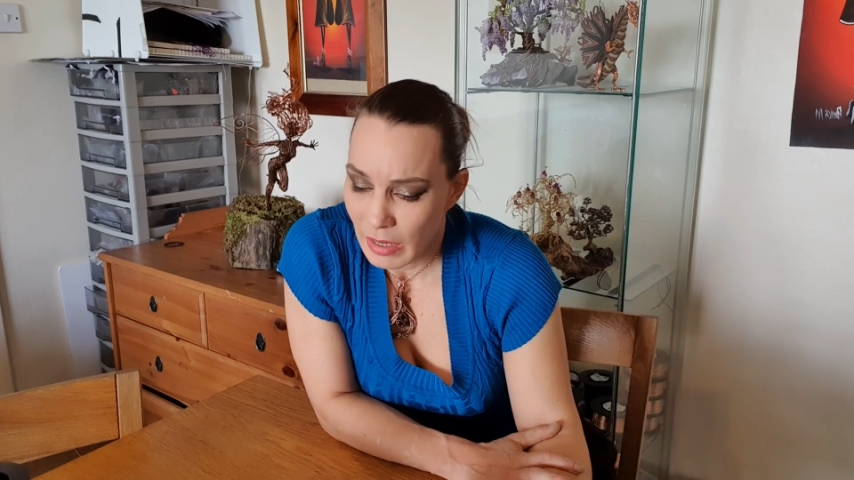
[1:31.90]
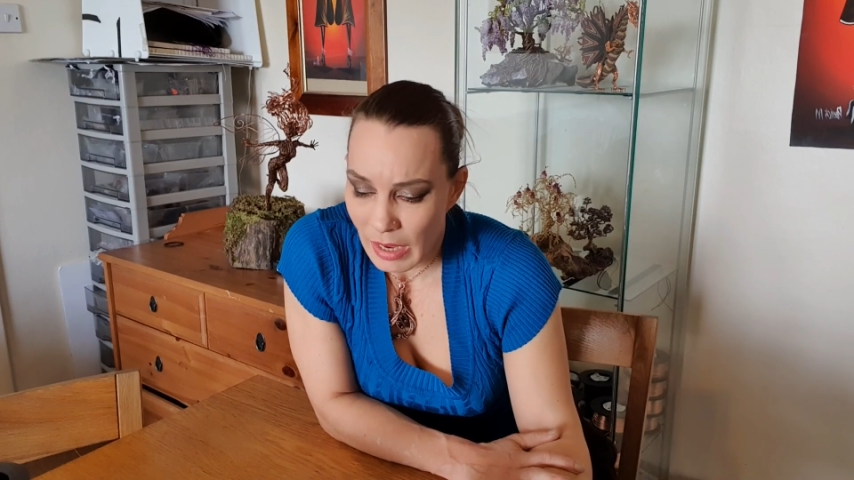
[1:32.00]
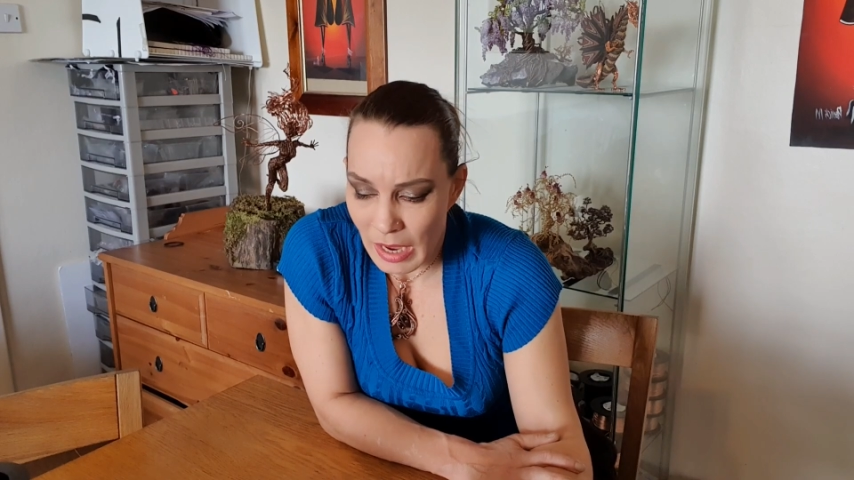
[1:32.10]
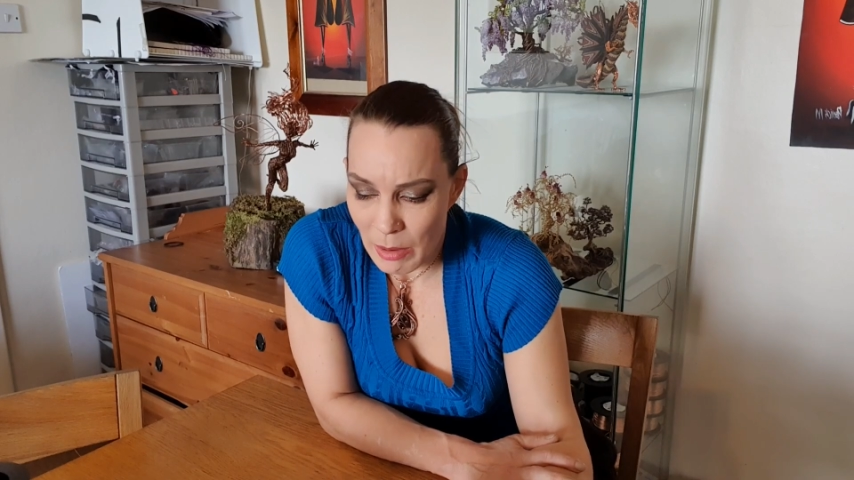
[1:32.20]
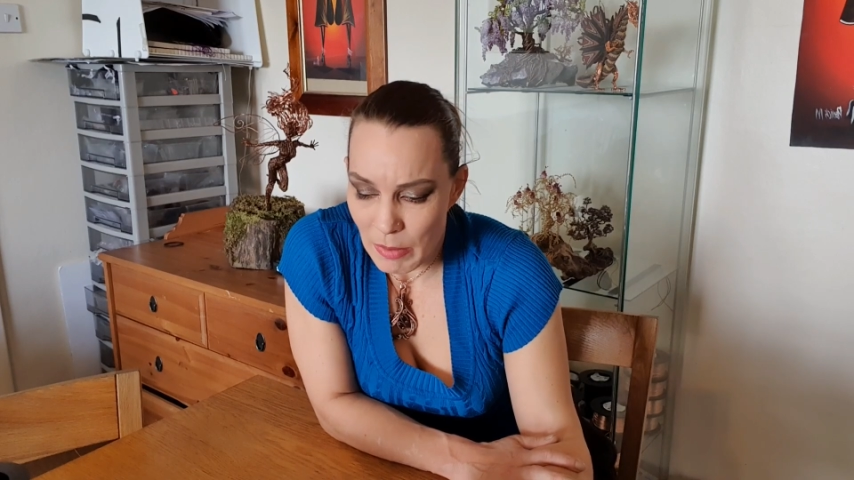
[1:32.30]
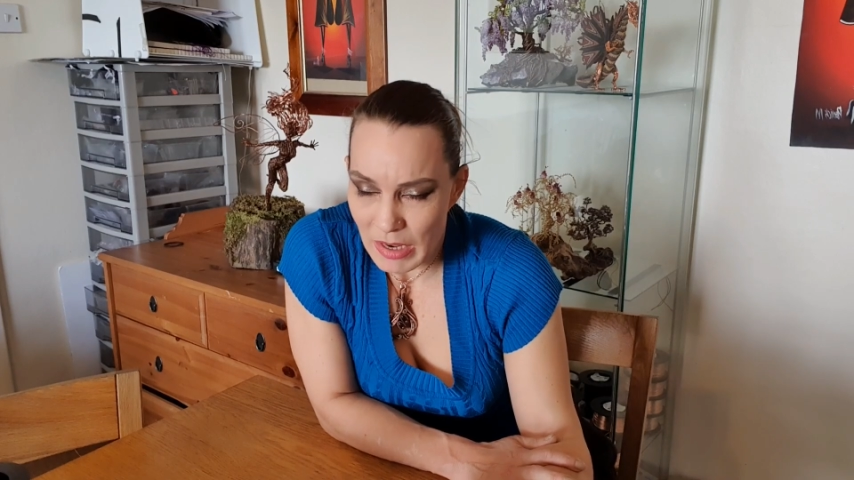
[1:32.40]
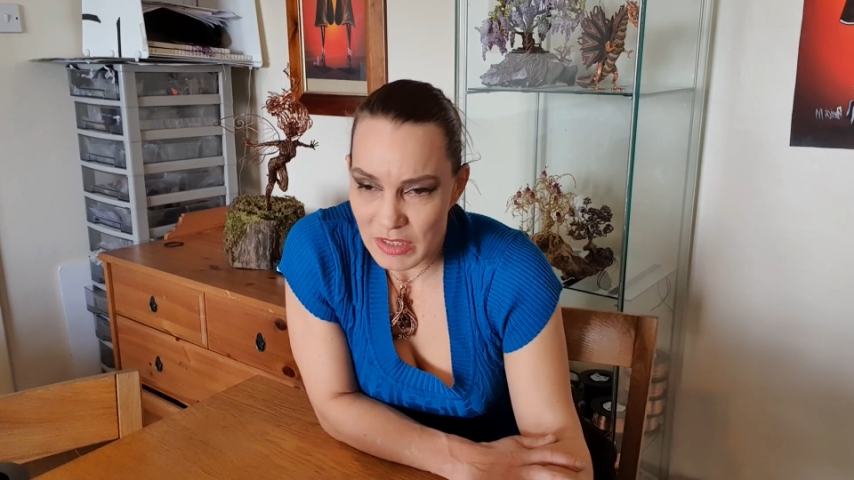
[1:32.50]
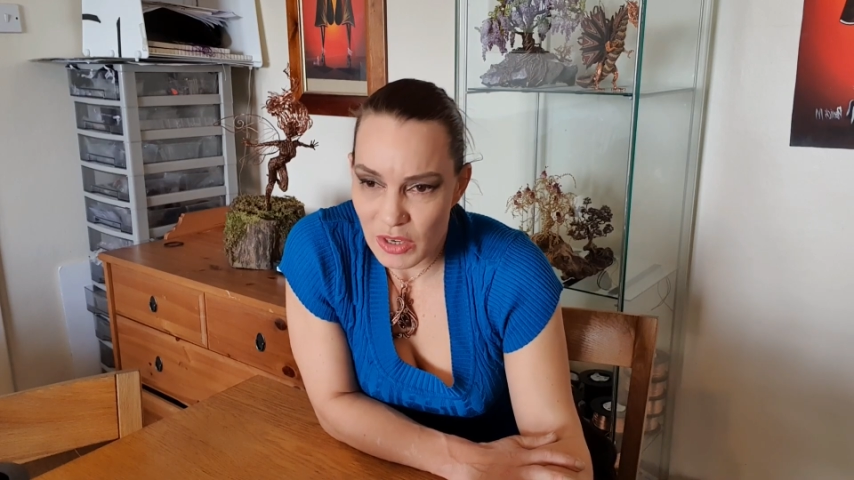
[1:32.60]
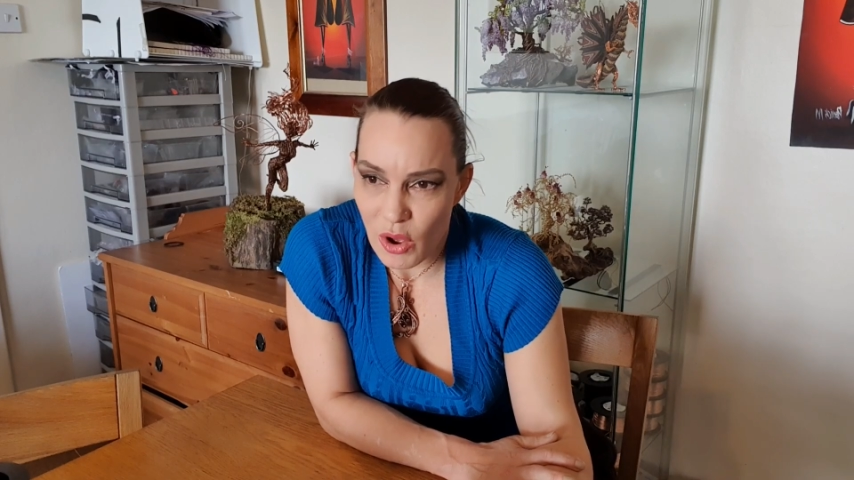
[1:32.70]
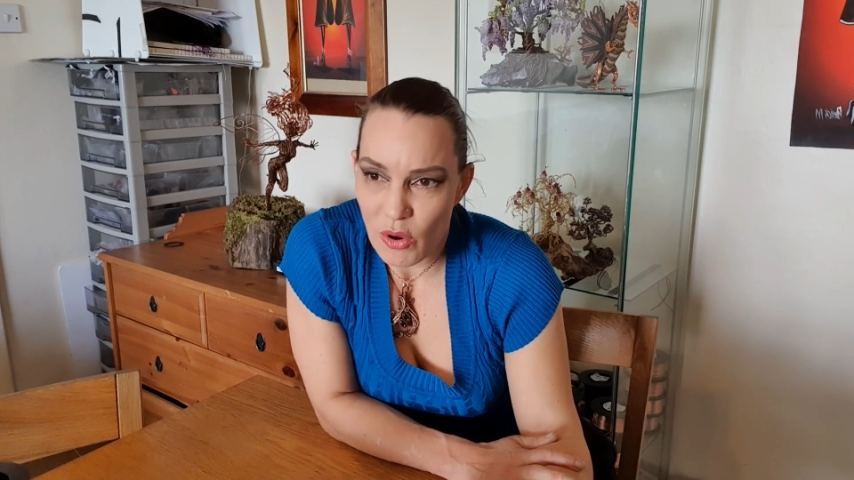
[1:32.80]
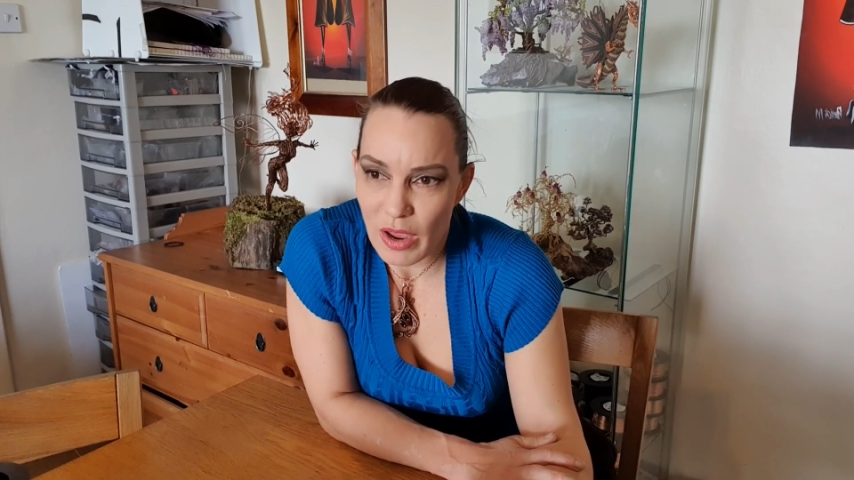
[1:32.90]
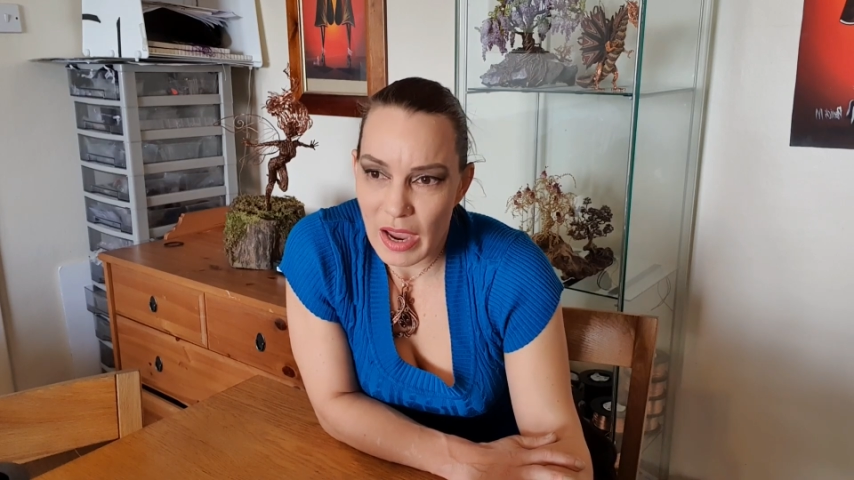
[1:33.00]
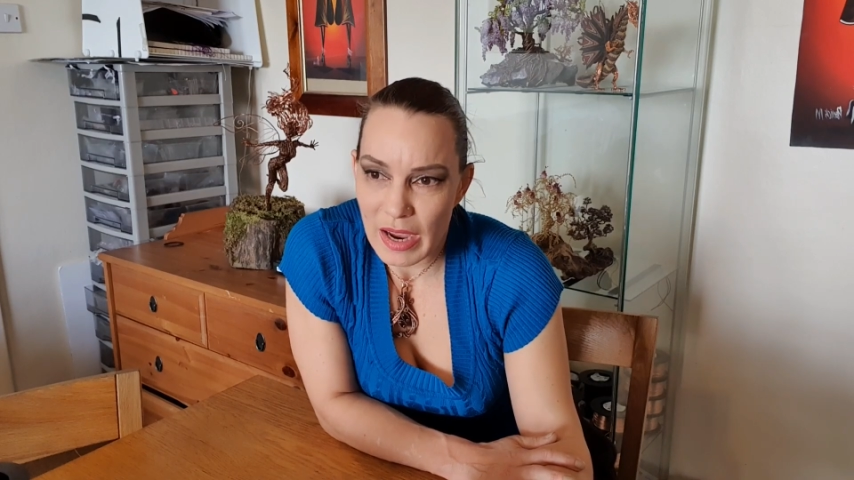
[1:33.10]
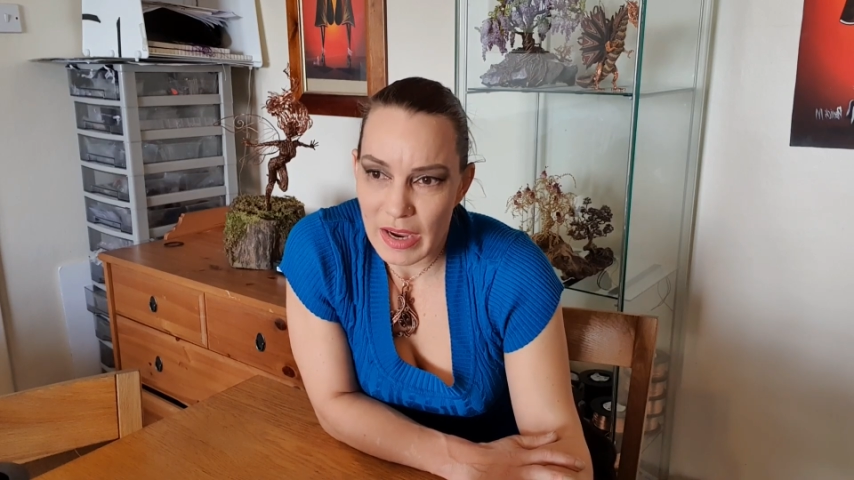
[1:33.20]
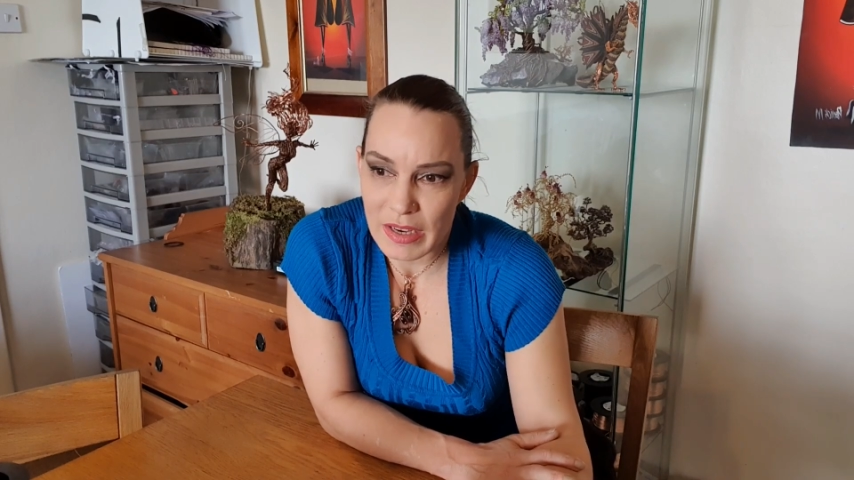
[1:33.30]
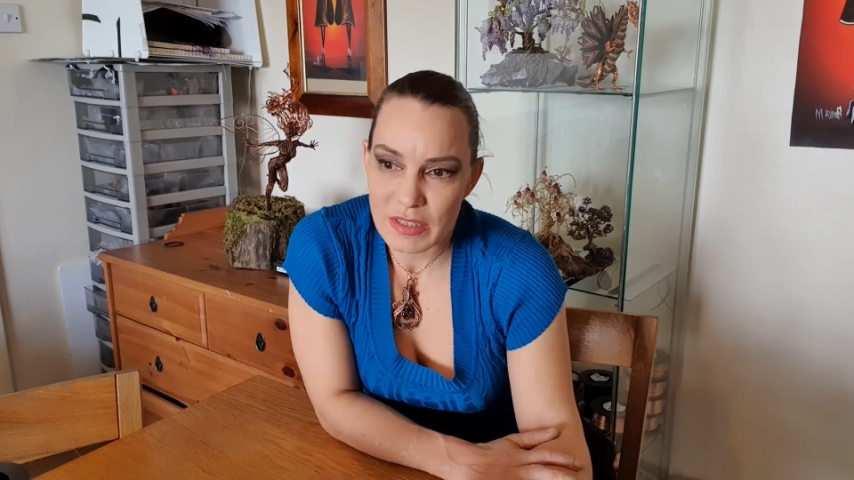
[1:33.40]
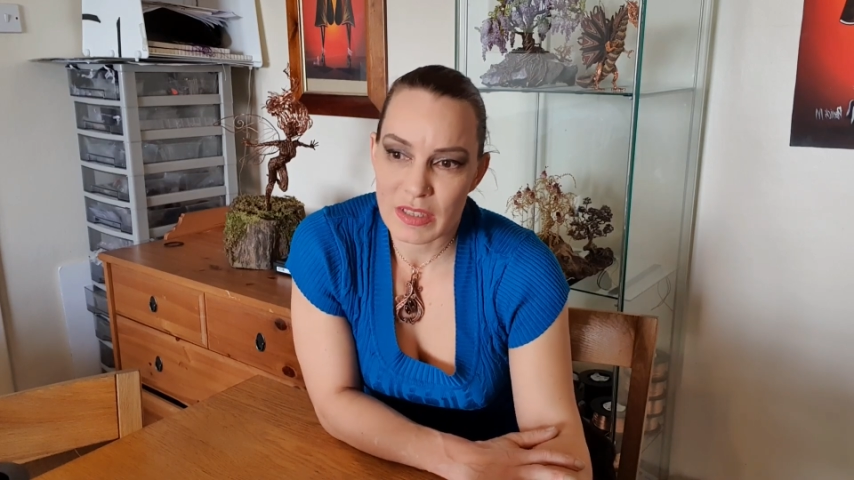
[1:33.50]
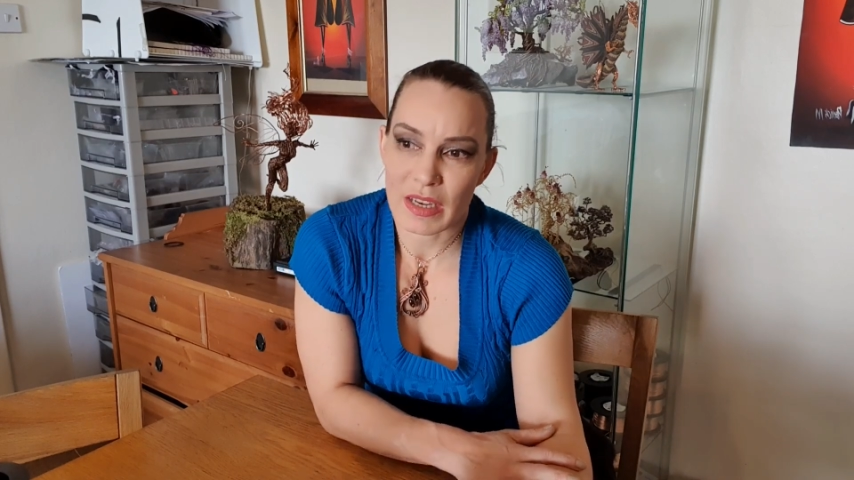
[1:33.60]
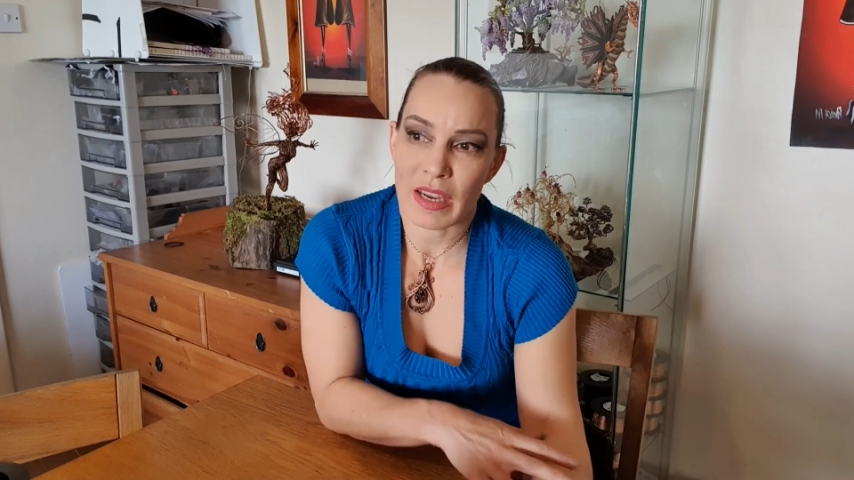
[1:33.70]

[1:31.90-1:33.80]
as long as